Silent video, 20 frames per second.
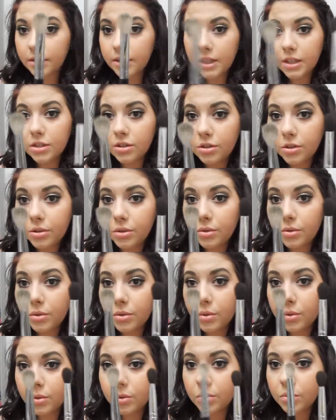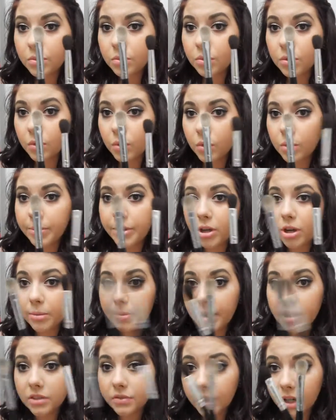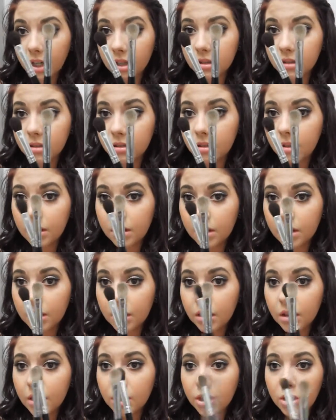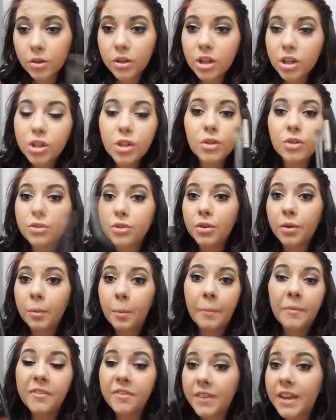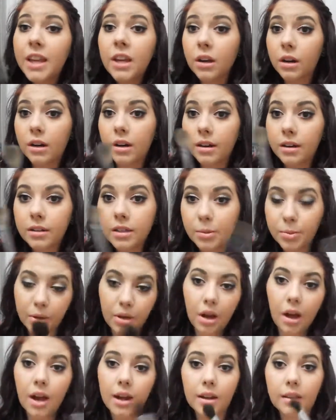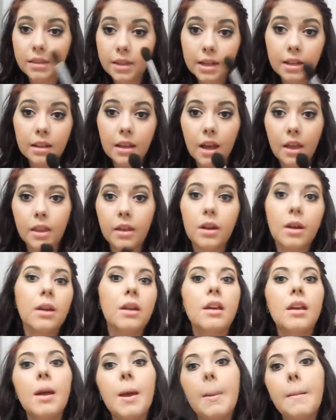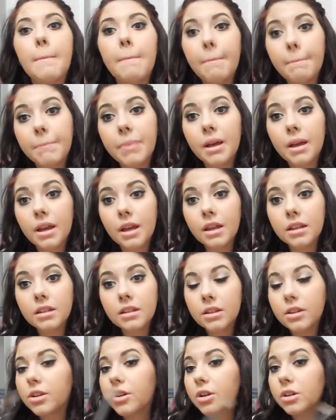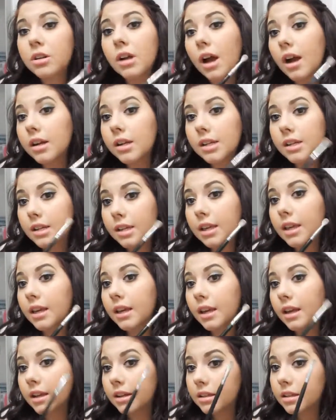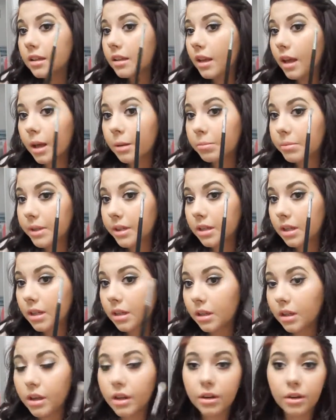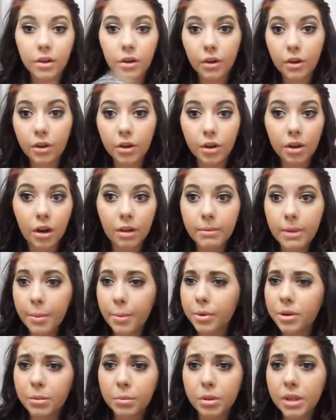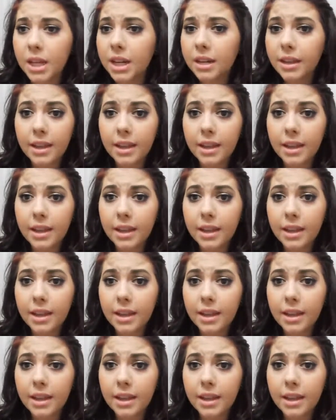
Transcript: These two will be your best friends. You can use your finger to put on a lid color, but you're not going to get a blended look, or you're not going to be able to blend